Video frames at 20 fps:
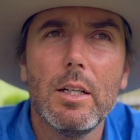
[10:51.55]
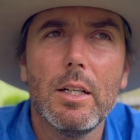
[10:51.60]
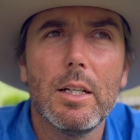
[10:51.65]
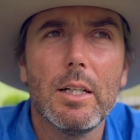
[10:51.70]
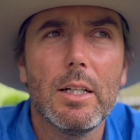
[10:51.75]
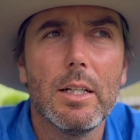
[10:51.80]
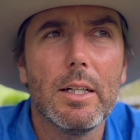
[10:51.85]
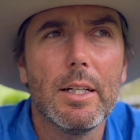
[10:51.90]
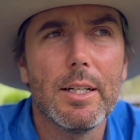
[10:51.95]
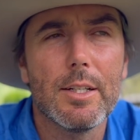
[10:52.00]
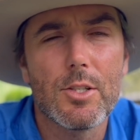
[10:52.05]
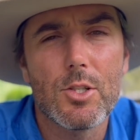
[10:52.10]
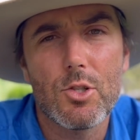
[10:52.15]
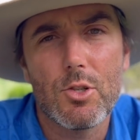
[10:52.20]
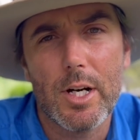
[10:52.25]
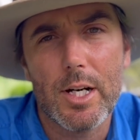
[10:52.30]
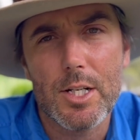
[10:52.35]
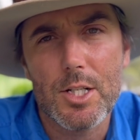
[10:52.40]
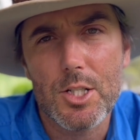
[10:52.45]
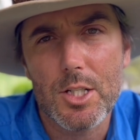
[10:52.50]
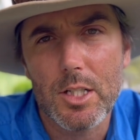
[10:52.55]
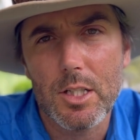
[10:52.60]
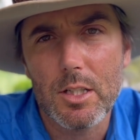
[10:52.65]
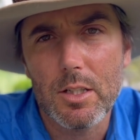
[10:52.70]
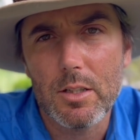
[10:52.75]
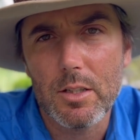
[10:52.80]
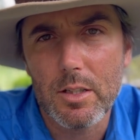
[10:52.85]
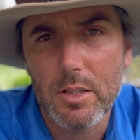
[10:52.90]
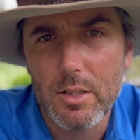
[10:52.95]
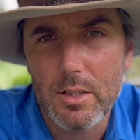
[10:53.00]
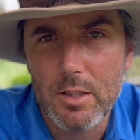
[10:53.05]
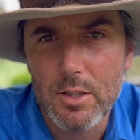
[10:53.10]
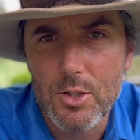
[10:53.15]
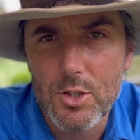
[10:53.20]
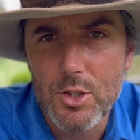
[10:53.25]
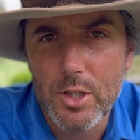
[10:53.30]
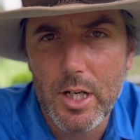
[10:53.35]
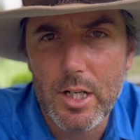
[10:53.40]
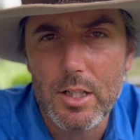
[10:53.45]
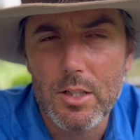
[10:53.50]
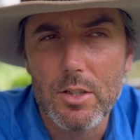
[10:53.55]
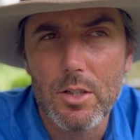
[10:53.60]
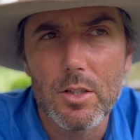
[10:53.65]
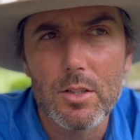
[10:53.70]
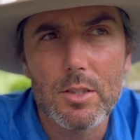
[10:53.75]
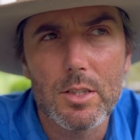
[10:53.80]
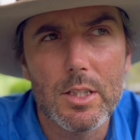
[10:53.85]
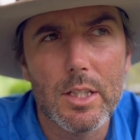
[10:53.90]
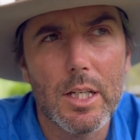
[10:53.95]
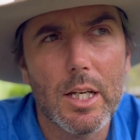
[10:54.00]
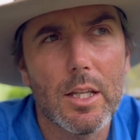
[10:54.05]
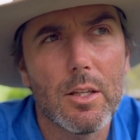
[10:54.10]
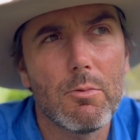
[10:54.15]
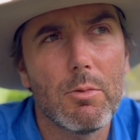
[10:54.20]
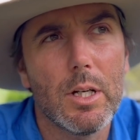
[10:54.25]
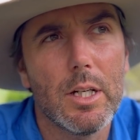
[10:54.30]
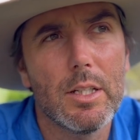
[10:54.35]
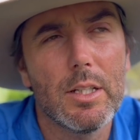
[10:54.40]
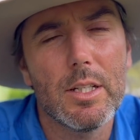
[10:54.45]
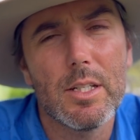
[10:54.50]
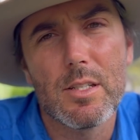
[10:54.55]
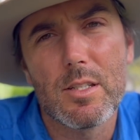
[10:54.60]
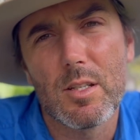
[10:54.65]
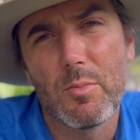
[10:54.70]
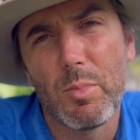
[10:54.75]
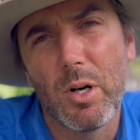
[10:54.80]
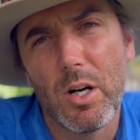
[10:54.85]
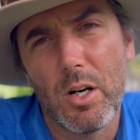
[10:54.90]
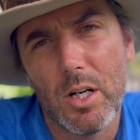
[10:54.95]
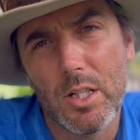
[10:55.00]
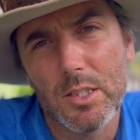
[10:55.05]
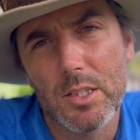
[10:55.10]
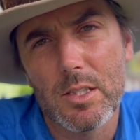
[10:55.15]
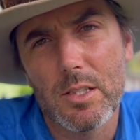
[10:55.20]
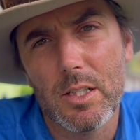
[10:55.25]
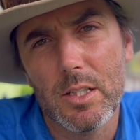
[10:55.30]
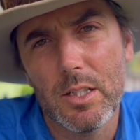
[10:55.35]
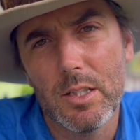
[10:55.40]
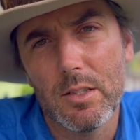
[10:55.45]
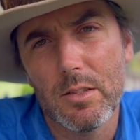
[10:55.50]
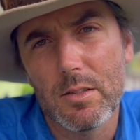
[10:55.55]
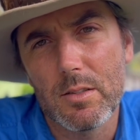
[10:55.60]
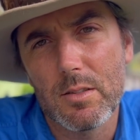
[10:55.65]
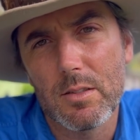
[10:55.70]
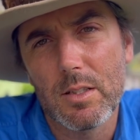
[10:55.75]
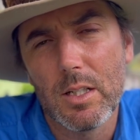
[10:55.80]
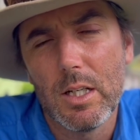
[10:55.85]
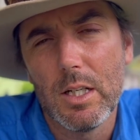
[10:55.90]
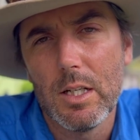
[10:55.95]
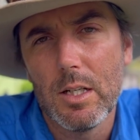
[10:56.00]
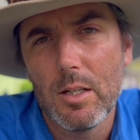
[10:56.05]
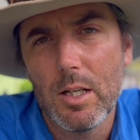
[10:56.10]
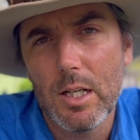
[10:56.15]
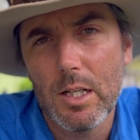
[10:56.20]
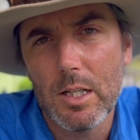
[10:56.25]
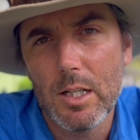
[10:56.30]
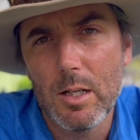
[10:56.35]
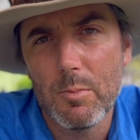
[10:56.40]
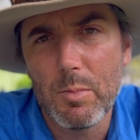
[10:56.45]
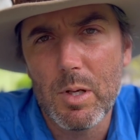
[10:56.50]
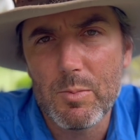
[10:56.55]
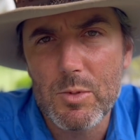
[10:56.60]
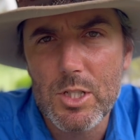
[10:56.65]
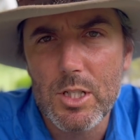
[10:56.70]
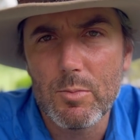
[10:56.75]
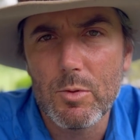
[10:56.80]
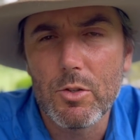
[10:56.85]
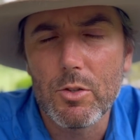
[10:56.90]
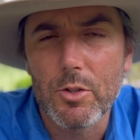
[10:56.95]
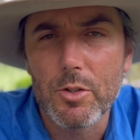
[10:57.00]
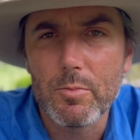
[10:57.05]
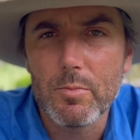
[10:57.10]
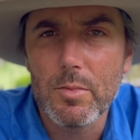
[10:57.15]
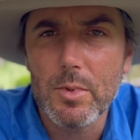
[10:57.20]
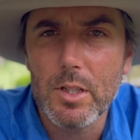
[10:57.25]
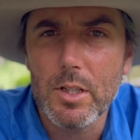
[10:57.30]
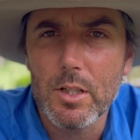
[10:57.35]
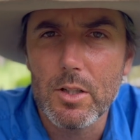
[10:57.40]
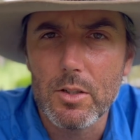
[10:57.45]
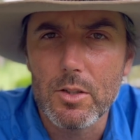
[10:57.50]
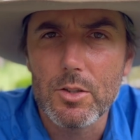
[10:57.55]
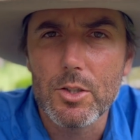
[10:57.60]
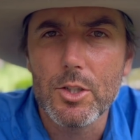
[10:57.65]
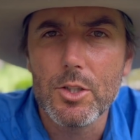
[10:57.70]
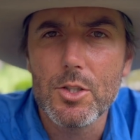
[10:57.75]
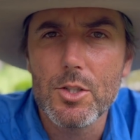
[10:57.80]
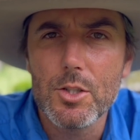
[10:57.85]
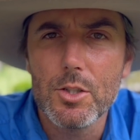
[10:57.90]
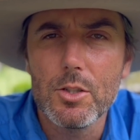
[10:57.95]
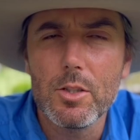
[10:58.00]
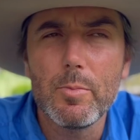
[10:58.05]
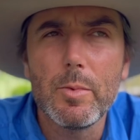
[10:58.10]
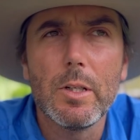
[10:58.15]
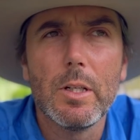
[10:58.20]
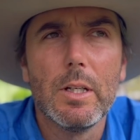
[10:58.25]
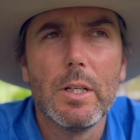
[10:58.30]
and strategy in training dogs, and the other one is the behind the scenes membership group on YouTube.